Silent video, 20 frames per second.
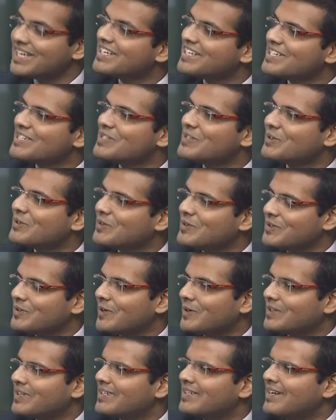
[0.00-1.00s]
So,
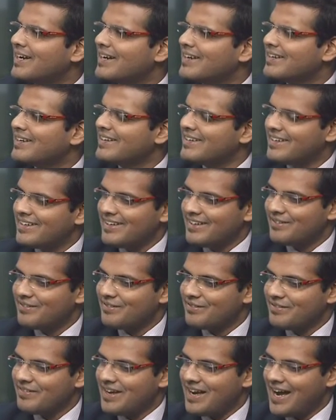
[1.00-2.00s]
Dr. Darge, if
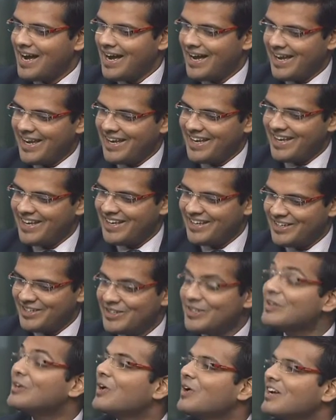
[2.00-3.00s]
I
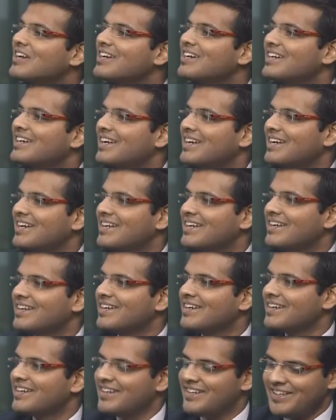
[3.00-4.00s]
recall correctly,
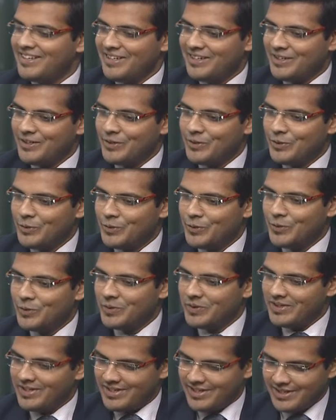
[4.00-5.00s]
you
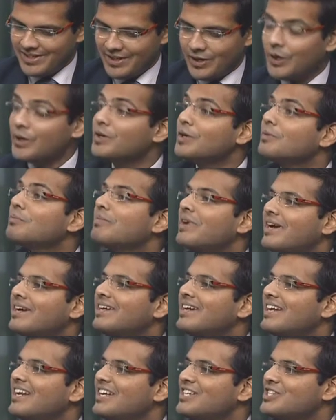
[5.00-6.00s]
got your
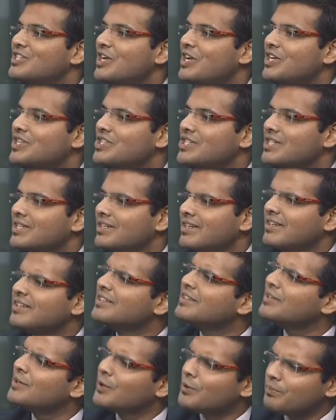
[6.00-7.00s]
medical education in
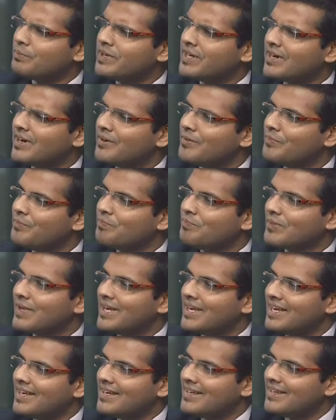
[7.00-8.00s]
Ethiopia,
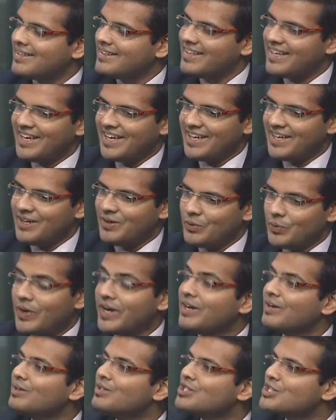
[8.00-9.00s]
then
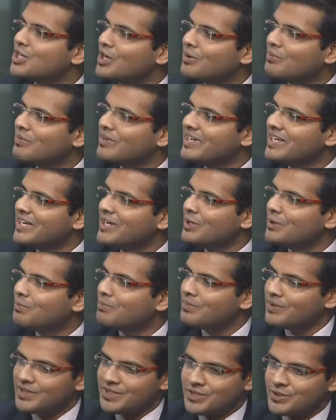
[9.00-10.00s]
went to Germany to
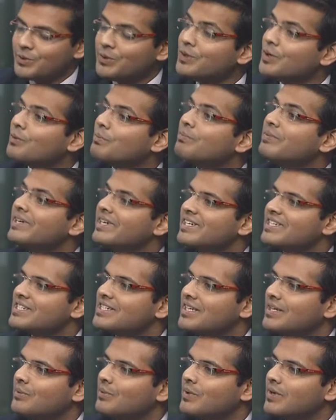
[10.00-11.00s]
pursue your
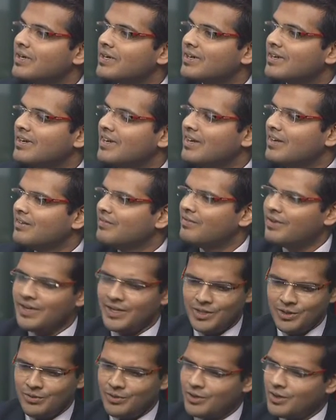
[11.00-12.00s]
PhD work, where
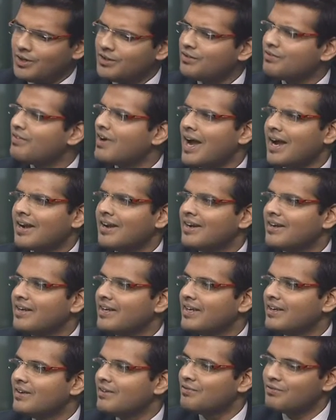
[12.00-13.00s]
you were on the
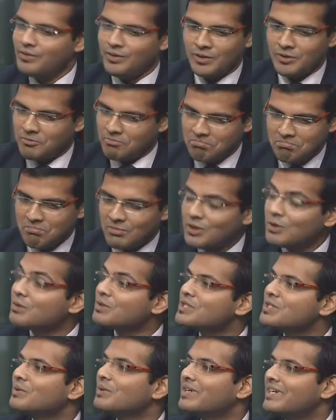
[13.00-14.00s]
faculty for close
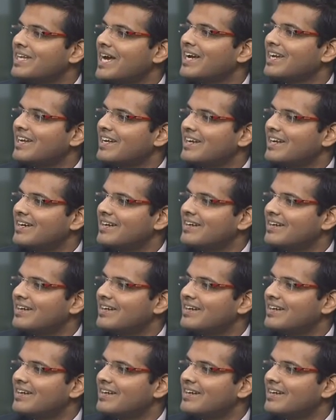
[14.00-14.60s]
to a decade.